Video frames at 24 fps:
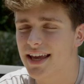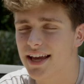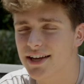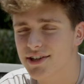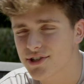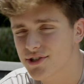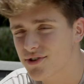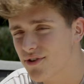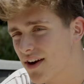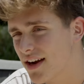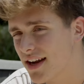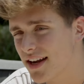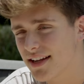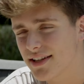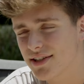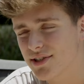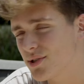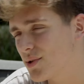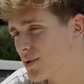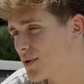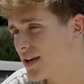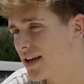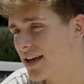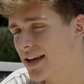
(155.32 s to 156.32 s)
get straight
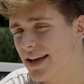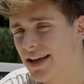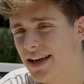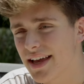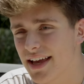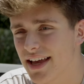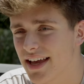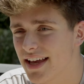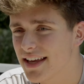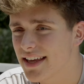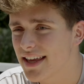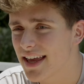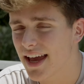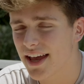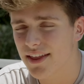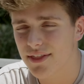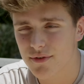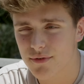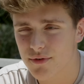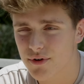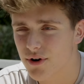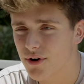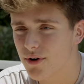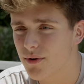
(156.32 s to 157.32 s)
into it, get in
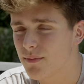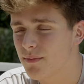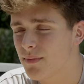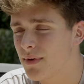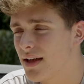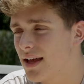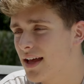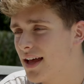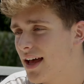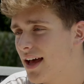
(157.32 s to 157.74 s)
the room,